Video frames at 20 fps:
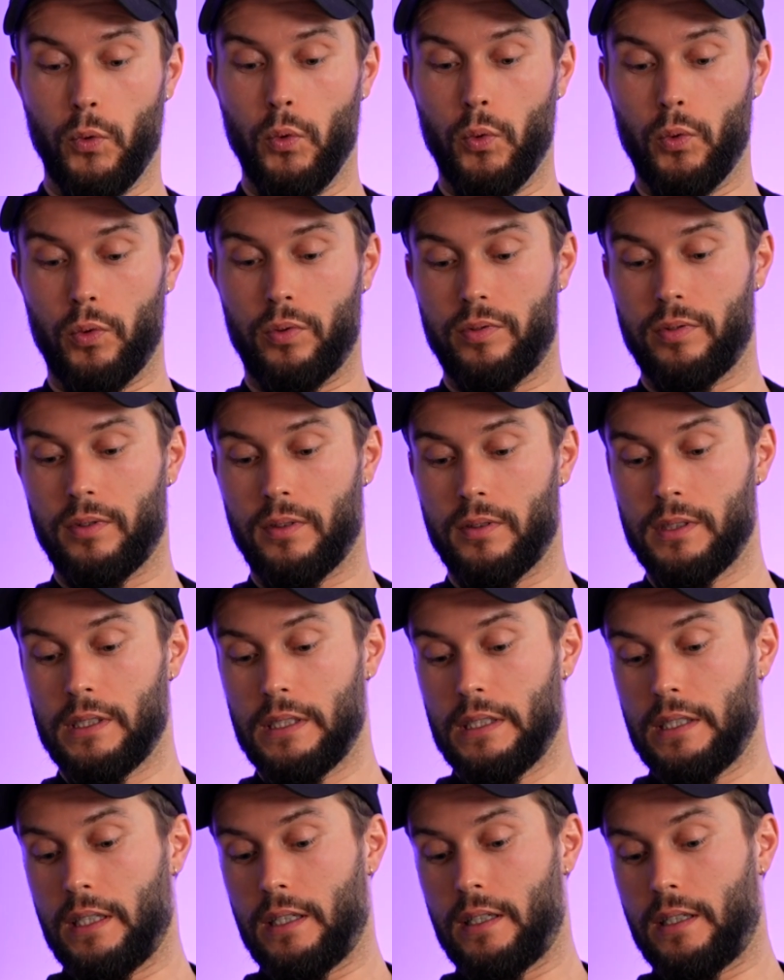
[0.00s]
Ooh,
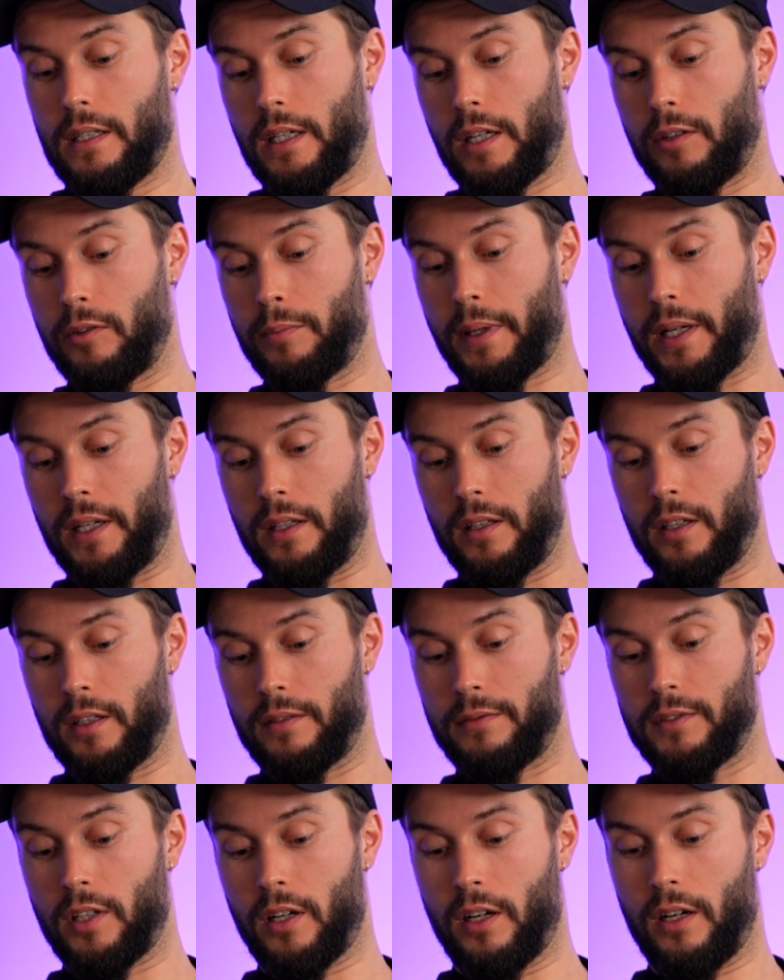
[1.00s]
I would buy a lot
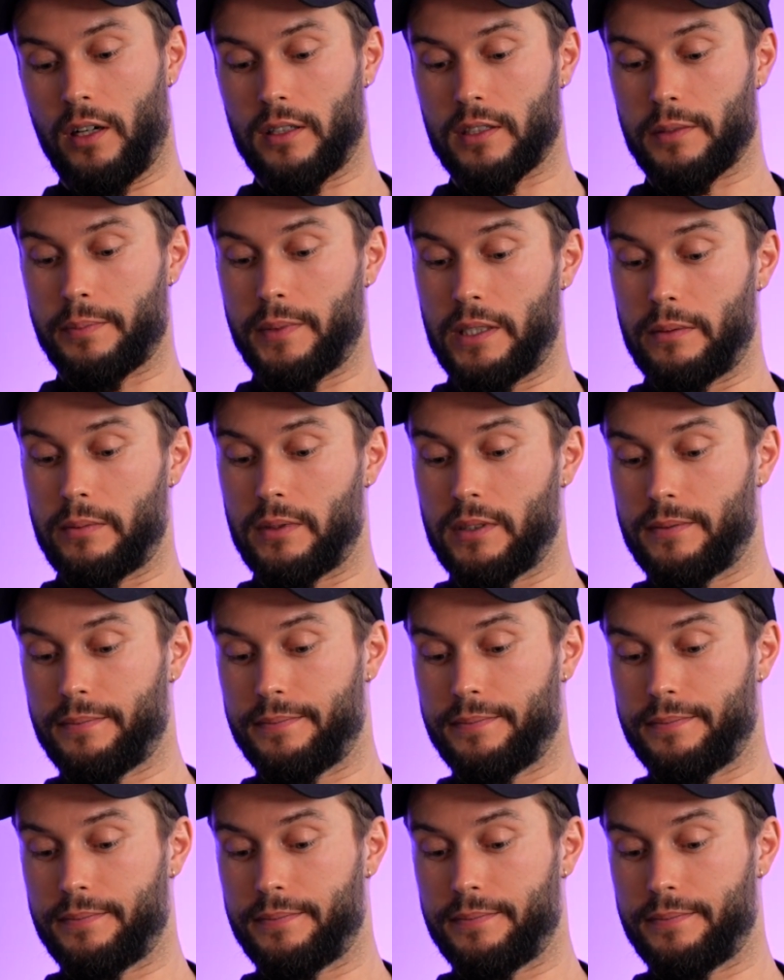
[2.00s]
of dogs, maybe.